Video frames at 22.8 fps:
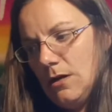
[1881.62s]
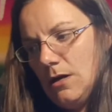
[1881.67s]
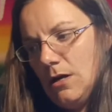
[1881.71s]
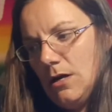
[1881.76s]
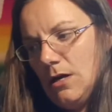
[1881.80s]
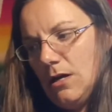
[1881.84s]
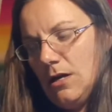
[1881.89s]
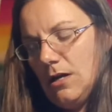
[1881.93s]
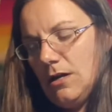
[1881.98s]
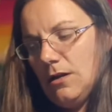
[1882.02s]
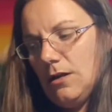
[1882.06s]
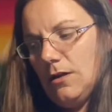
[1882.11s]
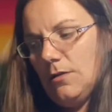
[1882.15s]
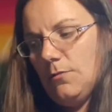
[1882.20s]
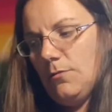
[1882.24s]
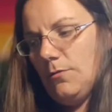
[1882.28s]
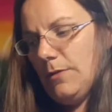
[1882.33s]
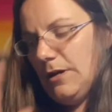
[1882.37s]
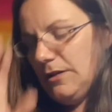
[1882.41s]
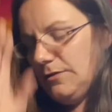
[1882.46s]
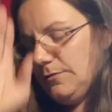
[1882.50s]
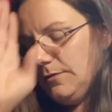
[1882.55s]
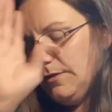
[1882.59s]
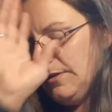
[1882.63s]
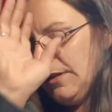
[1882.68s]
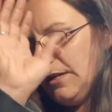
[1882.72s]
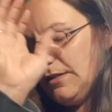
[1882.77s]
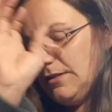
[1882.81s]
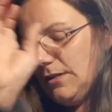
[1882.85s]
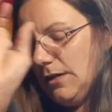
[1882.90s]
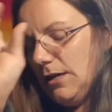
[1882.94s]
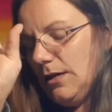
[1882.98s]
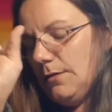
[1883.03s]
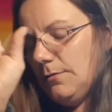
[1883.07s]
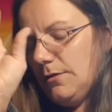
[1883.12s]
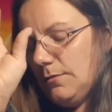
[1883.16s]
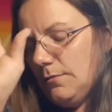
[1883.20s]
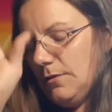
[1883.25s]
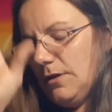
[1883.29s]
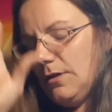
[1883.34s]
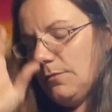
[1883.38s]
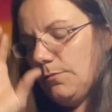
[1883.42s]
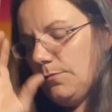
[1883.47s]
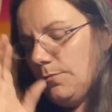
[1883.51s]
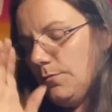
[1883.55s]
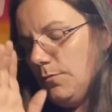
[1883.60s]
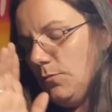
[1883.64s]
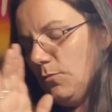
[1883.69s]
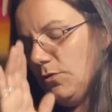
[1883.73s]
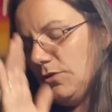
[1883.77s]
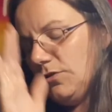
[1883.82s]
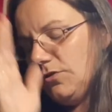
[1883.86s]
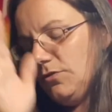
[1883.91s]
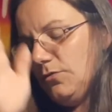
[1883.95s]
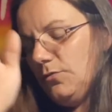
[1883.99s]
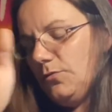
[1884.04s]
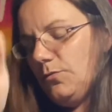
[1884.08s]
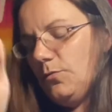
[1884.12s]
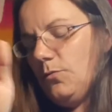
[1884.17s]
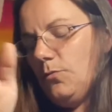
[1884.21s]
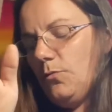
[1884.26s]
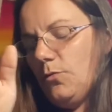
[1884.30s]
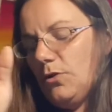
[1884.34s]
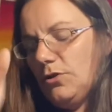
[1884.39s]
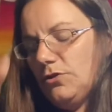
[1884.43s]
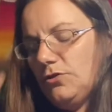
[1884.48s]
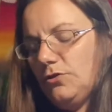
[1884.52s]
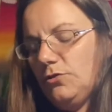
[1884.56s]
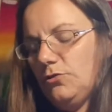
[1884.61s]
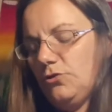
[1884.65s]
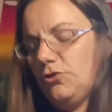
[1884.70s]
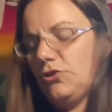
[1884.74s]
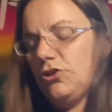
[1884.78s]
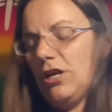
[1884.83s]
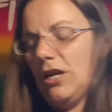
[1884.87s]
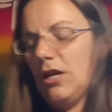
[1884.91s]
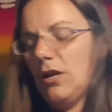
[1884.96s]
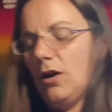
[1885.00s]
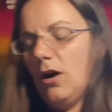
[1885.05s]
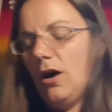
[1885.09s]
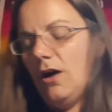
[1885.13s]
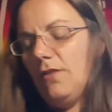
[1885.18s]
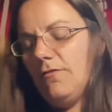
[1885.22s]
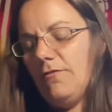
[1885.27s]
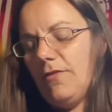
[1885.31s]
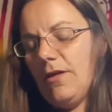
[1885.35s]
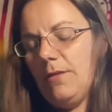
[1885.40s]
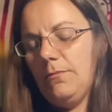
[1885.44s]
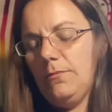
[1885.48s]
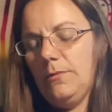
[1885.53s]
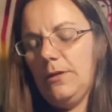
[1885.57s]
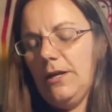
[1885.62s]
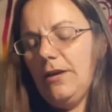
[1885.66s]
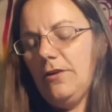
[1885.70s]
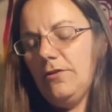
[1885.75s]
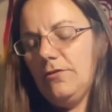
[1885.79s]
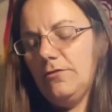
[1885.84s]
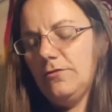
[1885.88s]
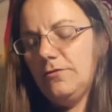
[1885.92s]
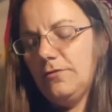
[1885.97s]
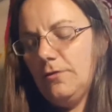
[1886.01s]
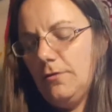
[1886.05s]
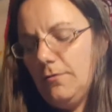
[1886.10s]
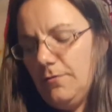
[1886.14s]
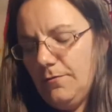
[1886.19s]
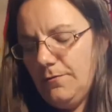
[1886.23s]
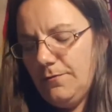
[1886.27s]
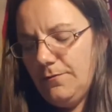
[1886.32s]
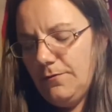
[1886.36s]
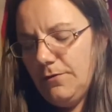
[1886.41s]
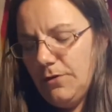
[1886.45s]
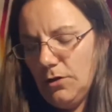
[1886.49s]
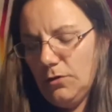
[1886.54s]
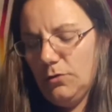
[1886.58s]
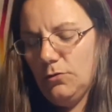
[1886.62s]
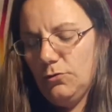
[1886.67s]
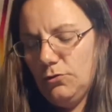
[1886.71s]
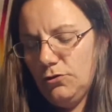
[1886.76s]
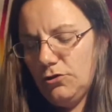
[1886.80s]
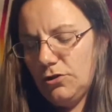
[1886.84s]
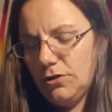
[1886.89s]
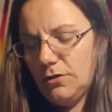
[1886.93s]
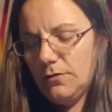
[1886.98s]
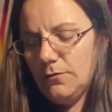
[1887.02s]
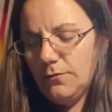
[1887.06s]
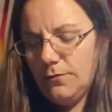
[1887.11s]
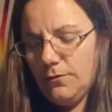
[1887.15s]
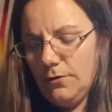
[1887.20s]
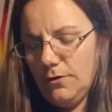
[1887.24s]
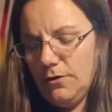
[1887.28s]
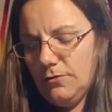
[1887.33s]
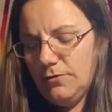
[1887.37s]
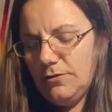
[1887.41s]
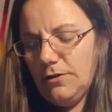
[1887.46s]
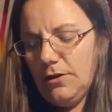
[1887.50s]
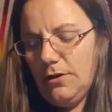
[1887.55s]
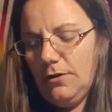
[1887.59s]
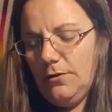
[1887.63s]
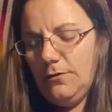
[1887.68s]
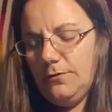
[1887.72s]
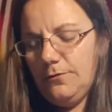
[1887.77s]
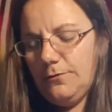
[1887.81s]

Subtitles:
It reminds me of that diamond. Like once you shed off them layers of delusion for yourself,